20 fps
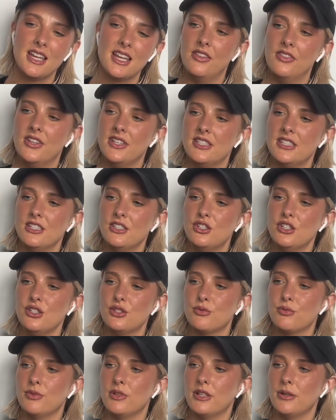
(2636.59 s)
This is
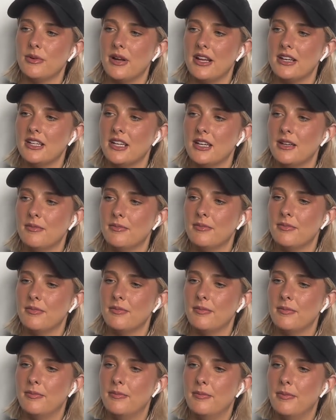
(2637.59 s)
just really random,
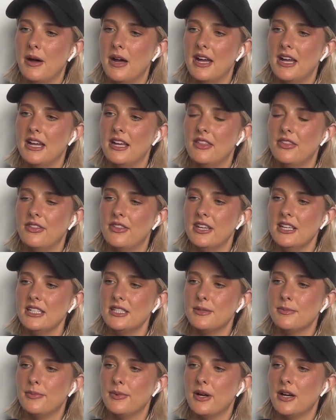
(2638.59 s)
but
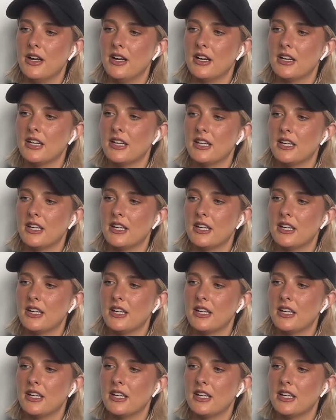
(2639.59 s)
this book